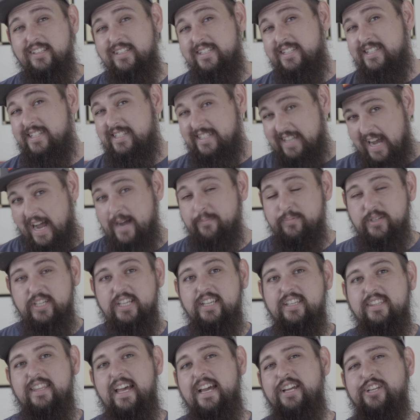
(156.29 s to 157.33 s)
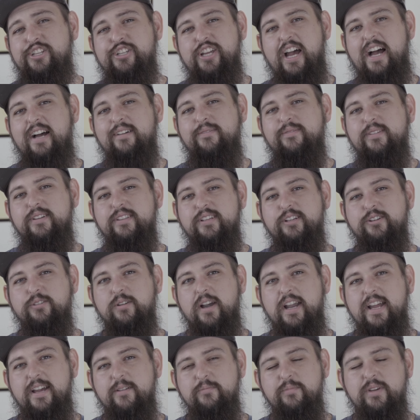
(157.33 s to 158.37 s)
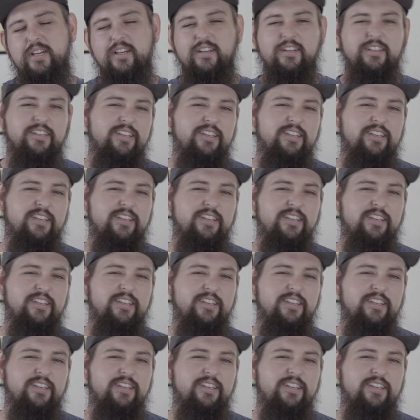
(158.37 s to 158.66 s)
and stop to get that shot for the gram,